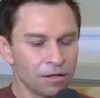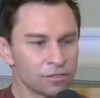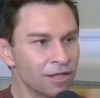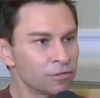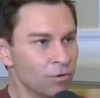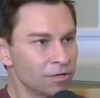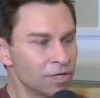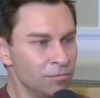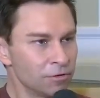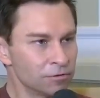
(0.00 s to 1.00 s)
So that's one,
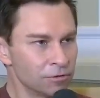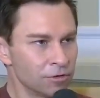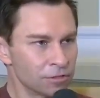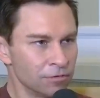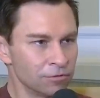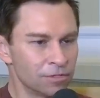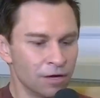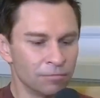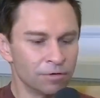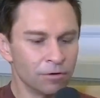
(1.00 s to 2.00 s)
keep those glucose levels
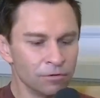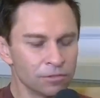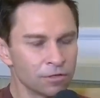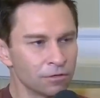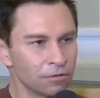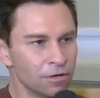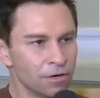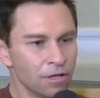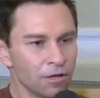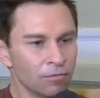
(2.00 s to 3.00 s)
down. But also
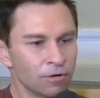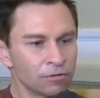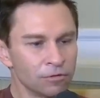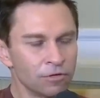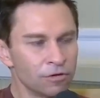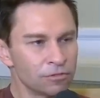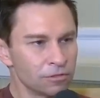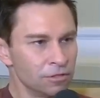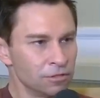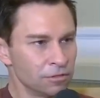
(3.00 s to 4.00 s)
what
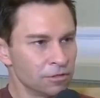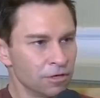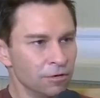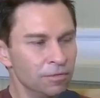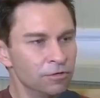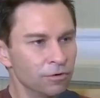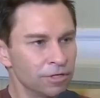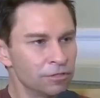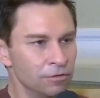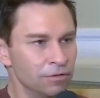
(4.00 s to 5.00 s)
glucose is going to be
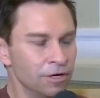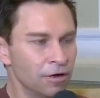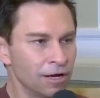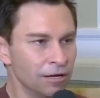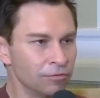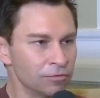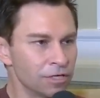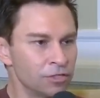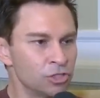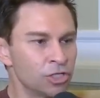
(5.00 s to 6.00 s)
doing to you at high levels
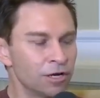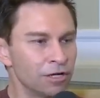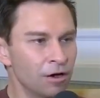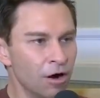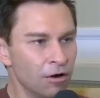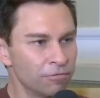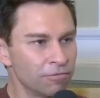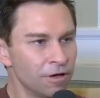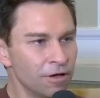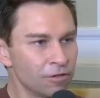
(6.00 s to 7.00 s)
is shutting
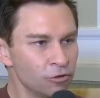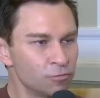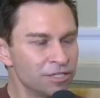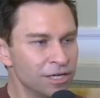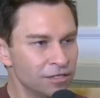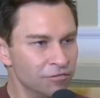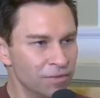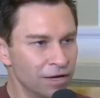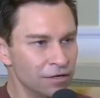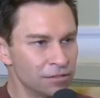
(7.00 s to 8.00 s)
off those protective
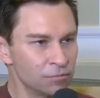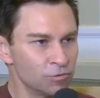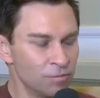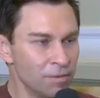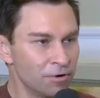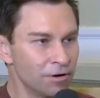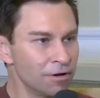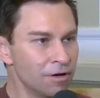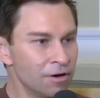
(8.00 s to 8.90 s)
mechanisms. Remember,